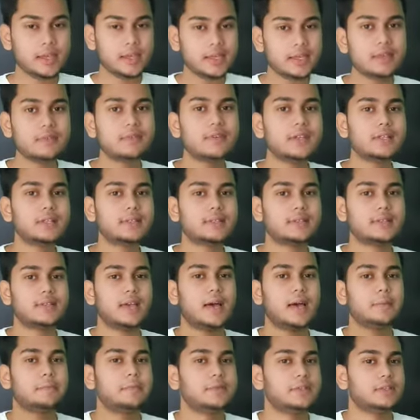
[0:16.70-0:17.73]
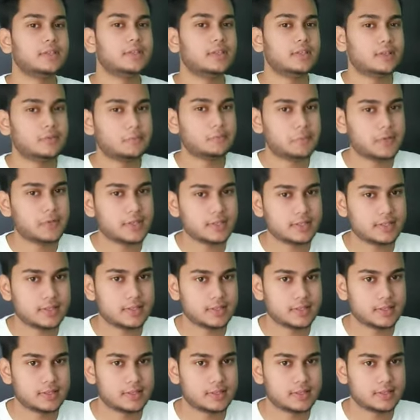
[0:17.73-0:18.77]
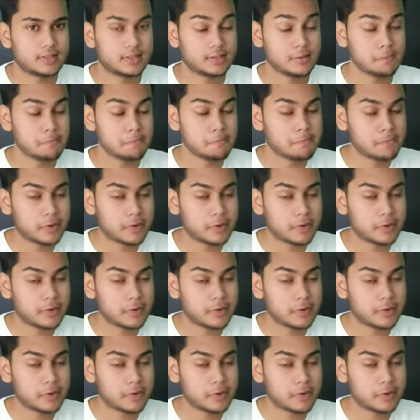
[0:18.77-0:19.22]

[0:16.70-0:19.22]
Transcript: Events happen in presence.